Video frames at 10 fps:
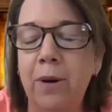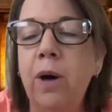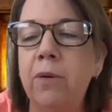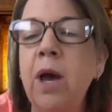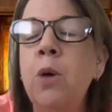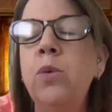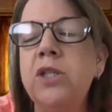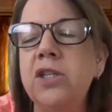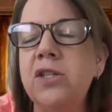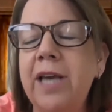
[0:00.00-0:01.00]
Well, which
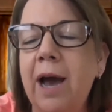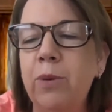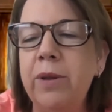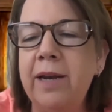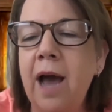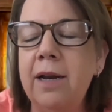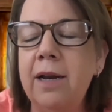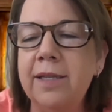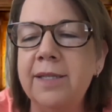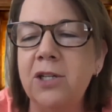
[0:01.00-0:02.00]
is, yeah, with it not
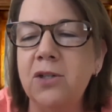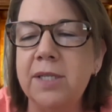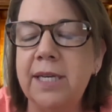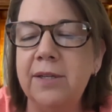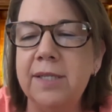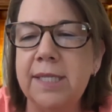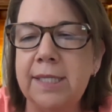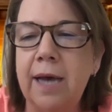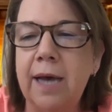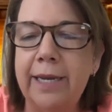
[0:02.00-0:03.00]
essential skills
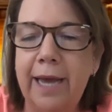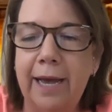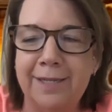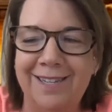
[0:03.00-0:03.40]
aside, yes.